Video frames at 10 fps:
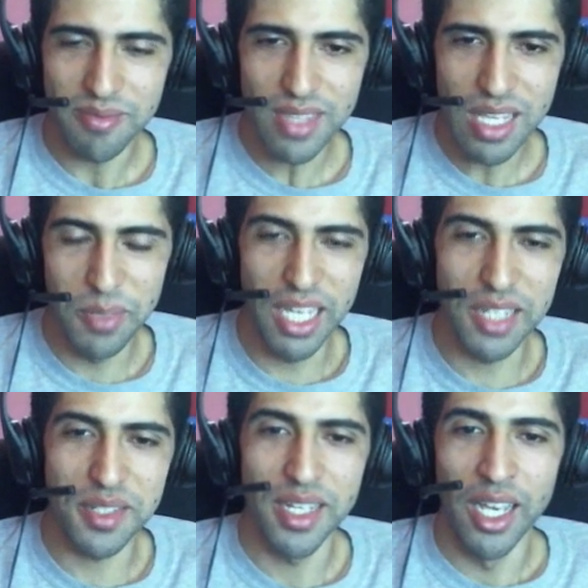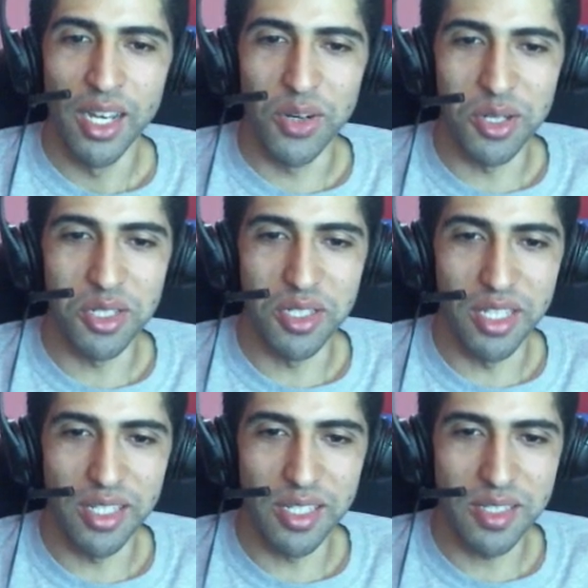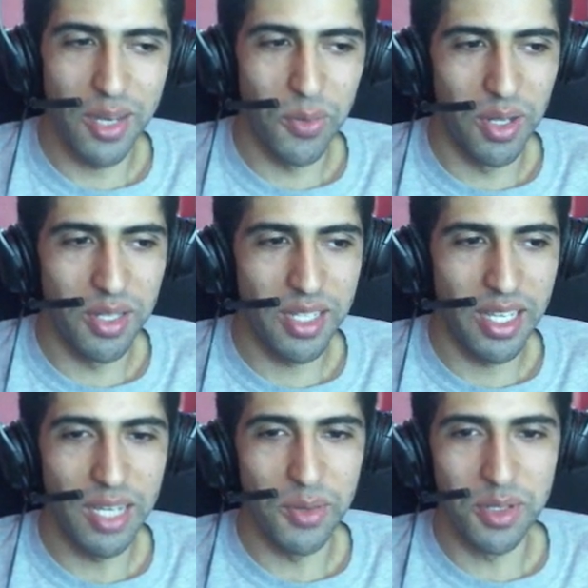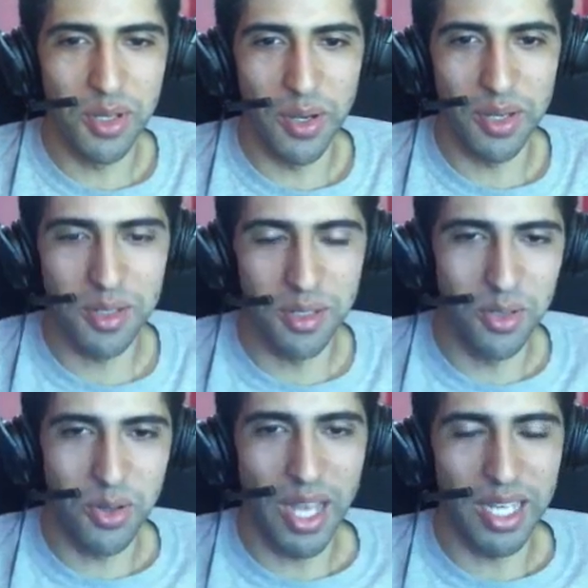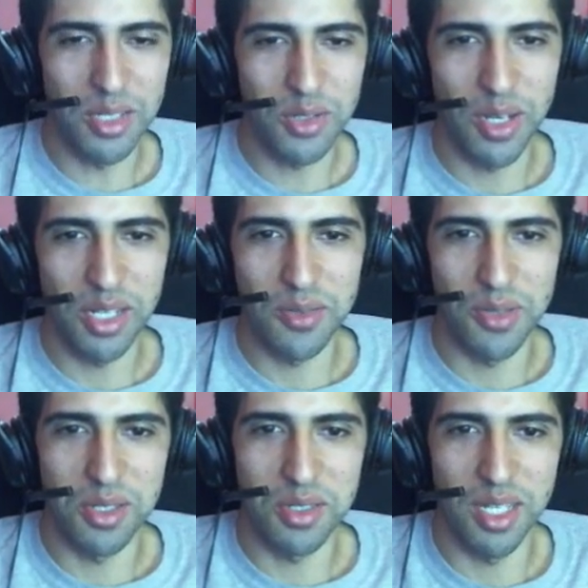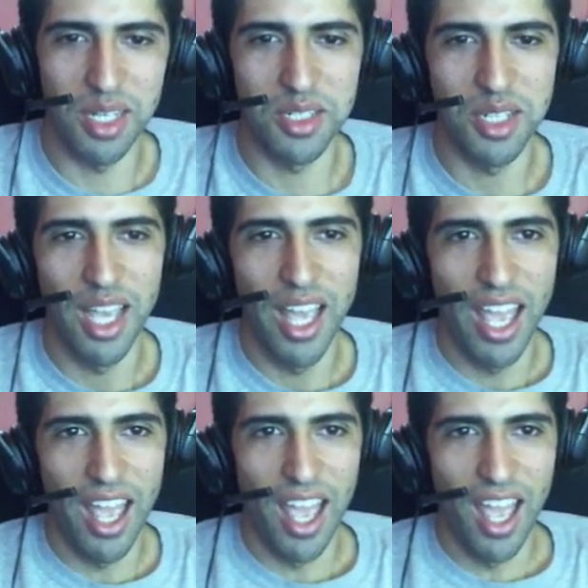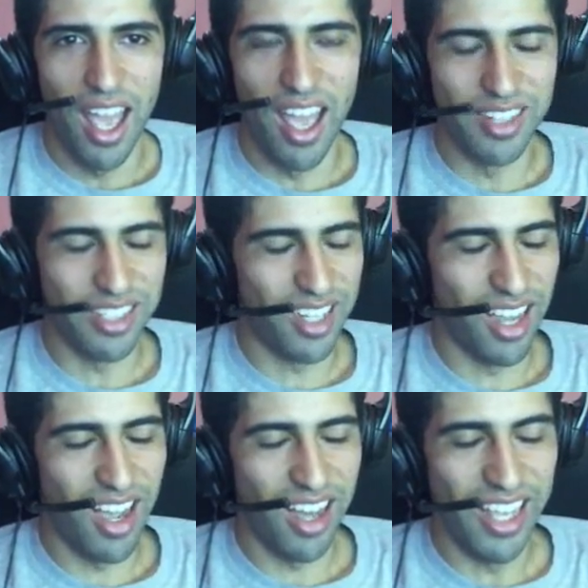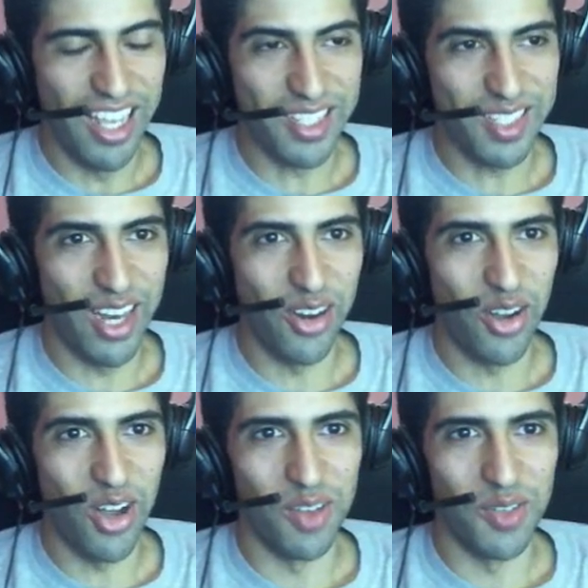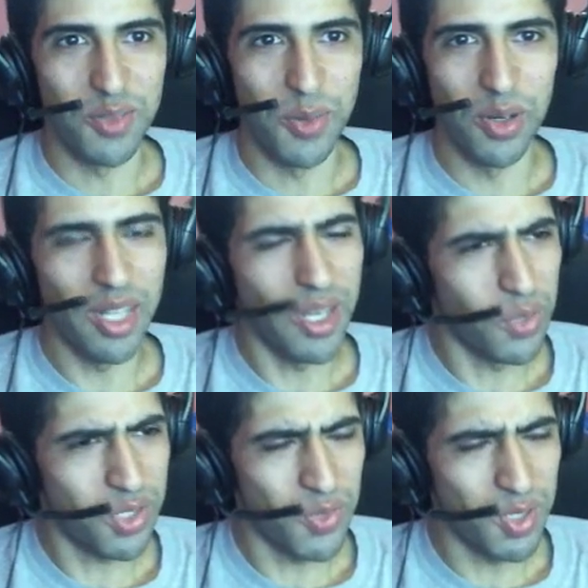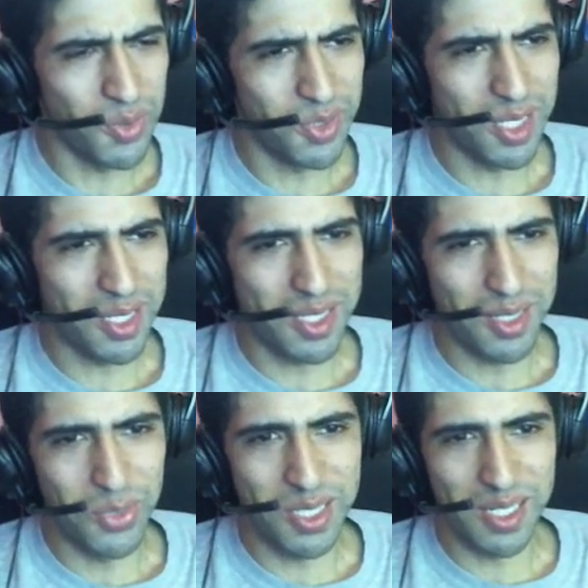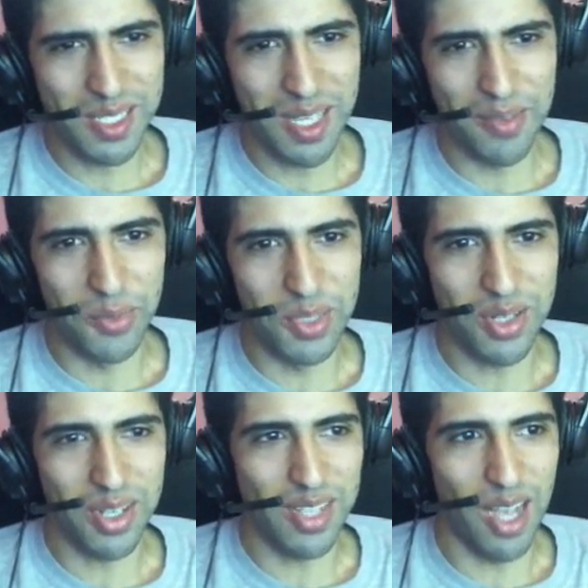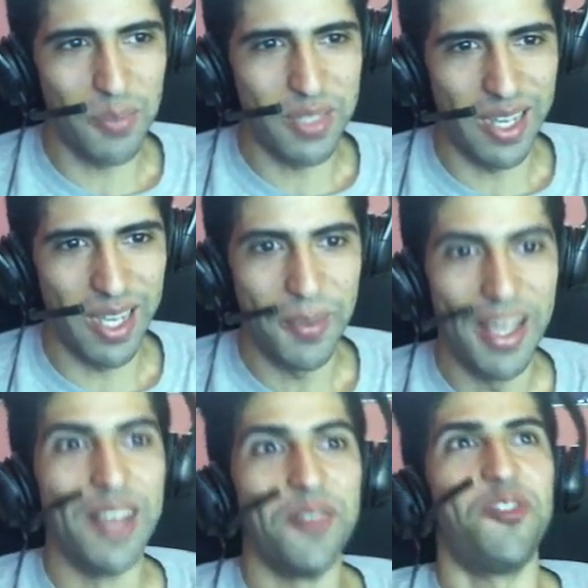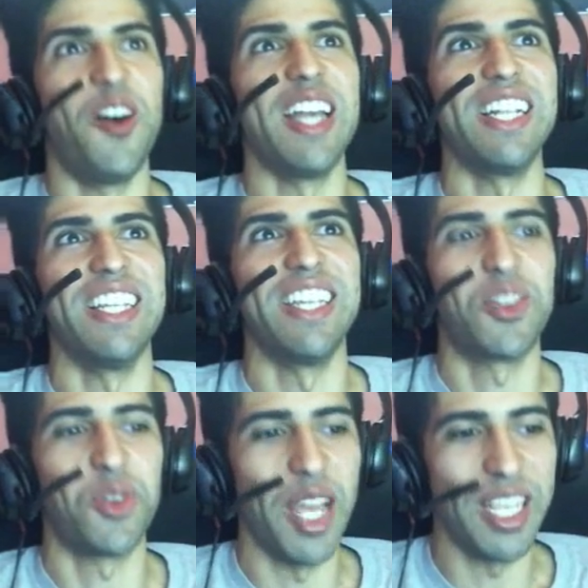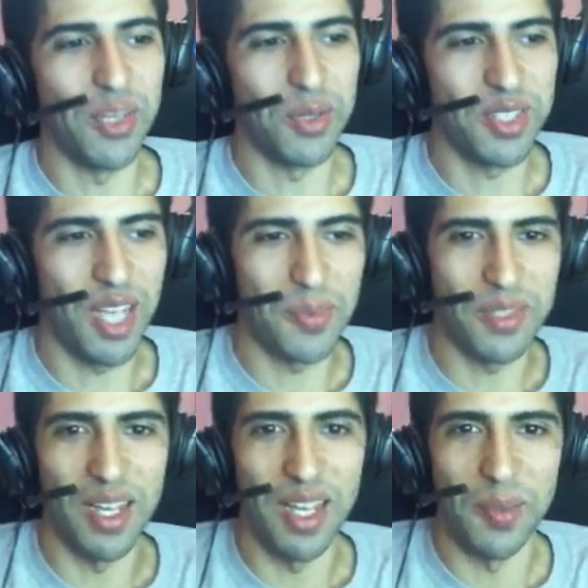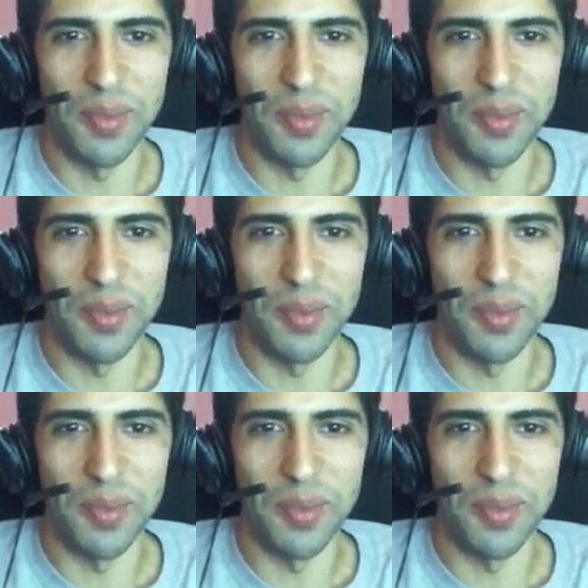But yes, Cruncha did decide one day he was going to do Cranky strats for this stage. And God, it scared all of us. We were like, what's wrong with 6-7? We saw a top time. Finally, Cranky was top time.